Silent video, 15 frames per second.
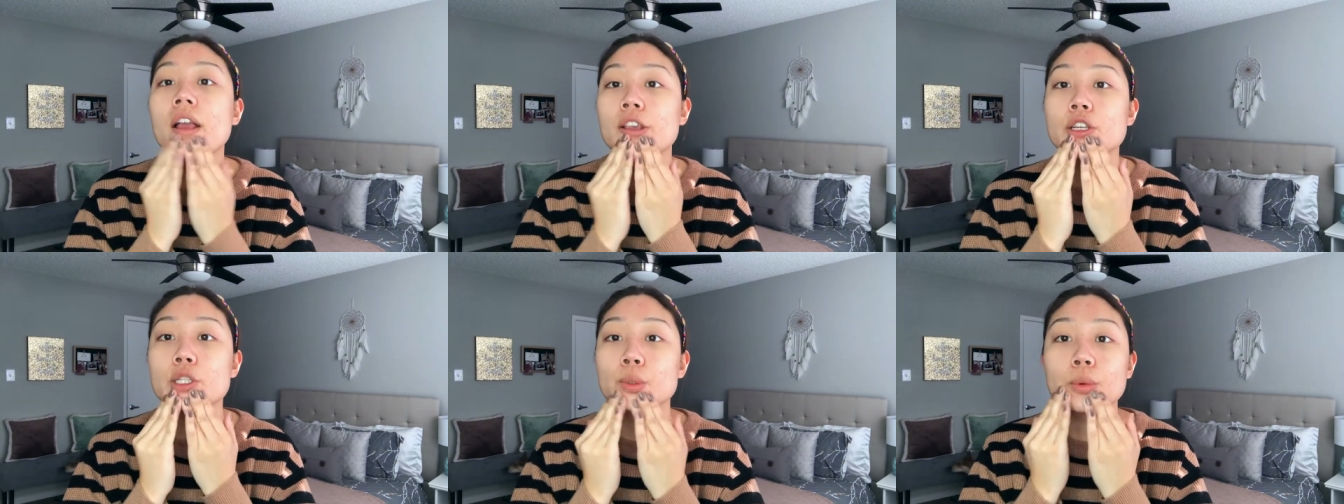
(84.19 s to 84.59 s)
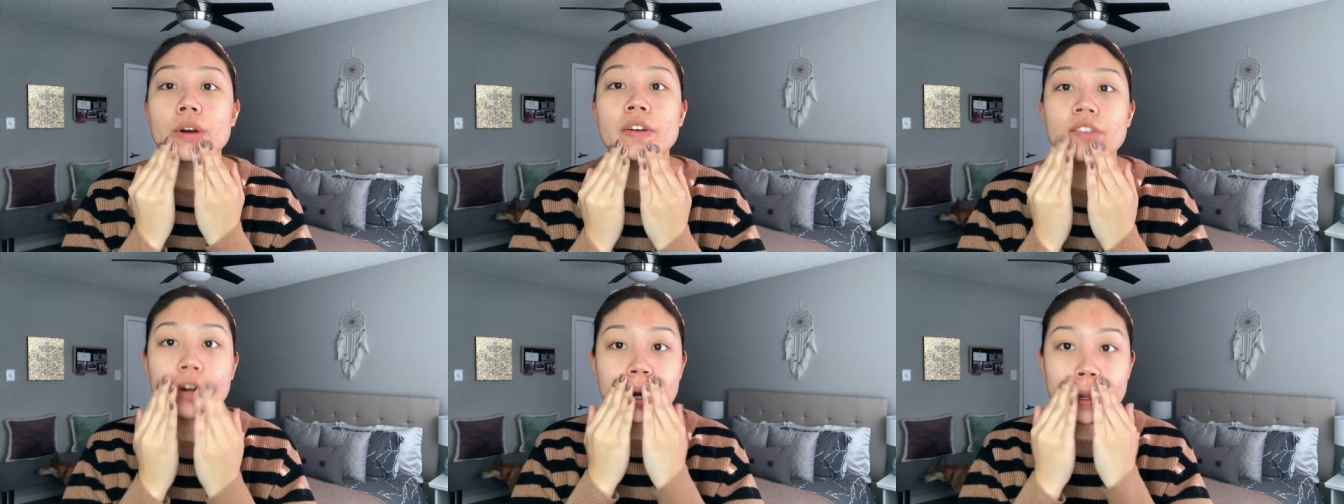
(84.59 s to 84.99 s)
and just
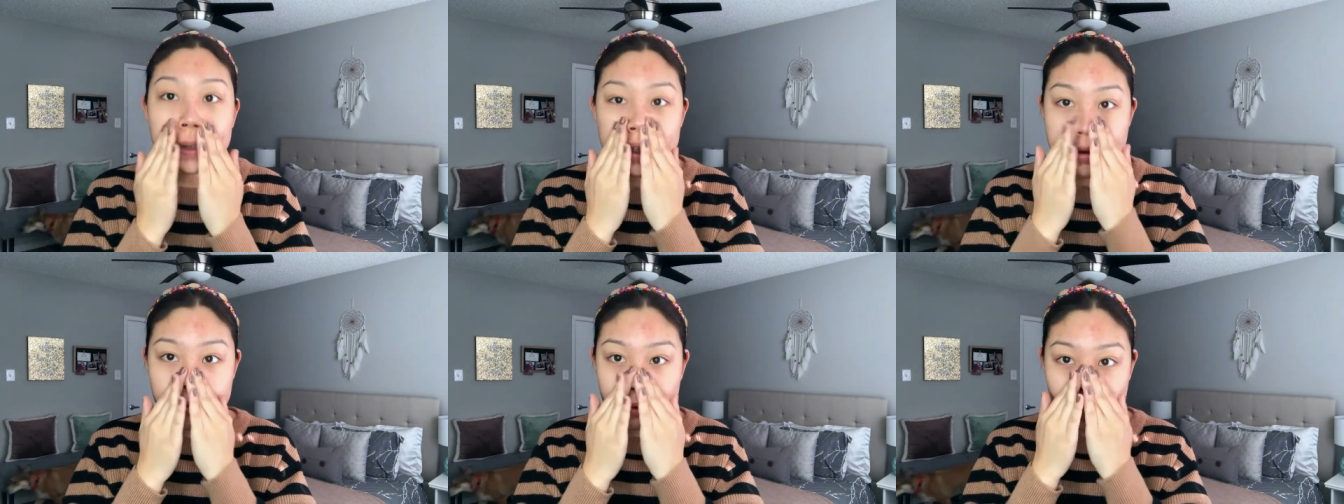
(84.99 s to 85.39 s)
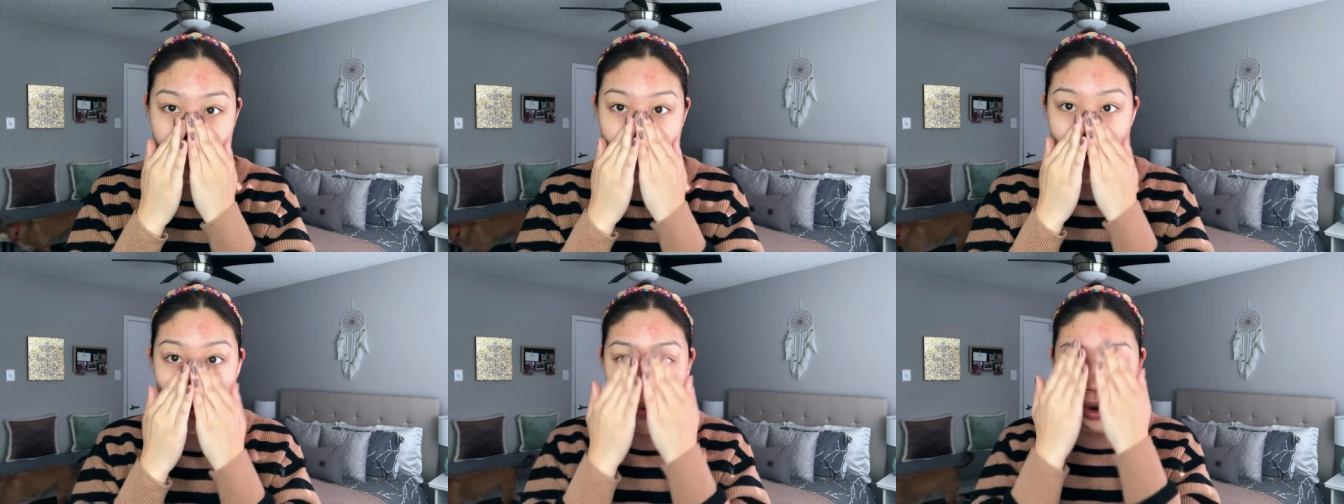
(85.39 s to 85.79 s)
wherever I get
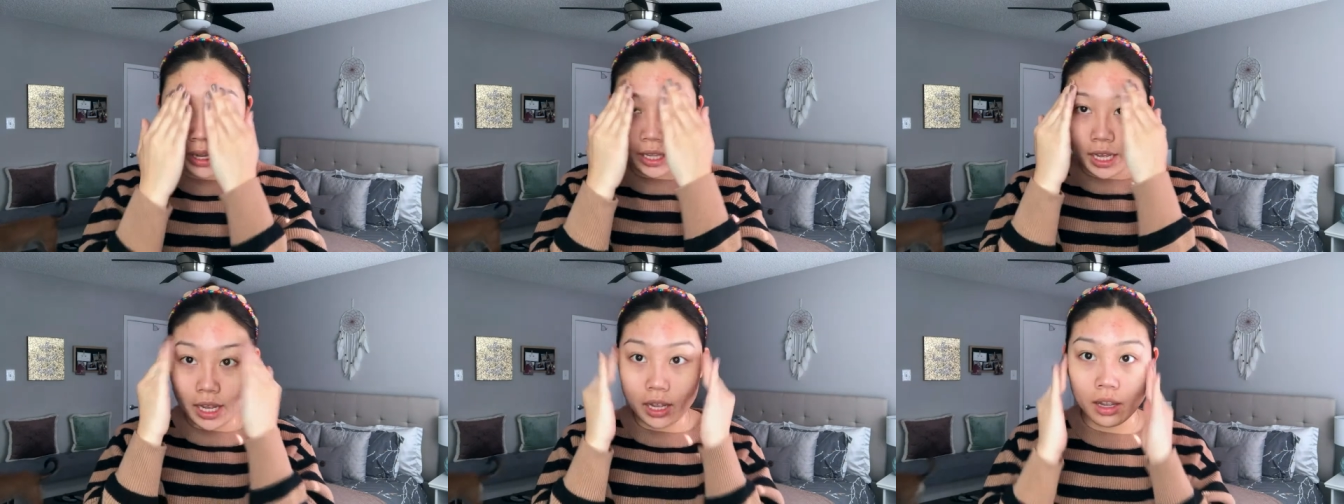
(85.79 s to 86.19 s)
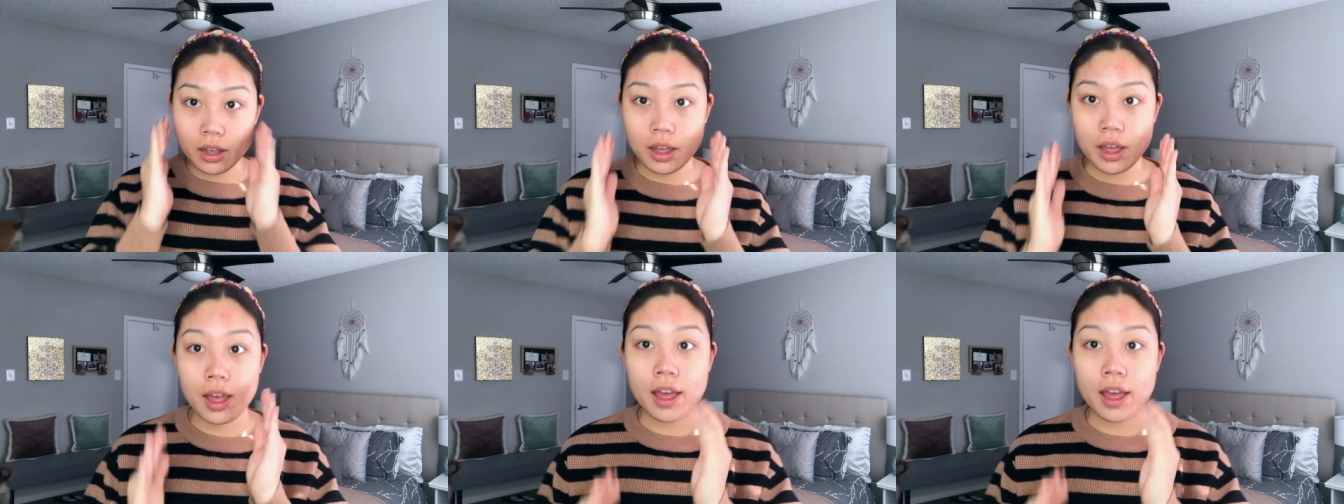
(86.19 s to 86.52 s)
really oily.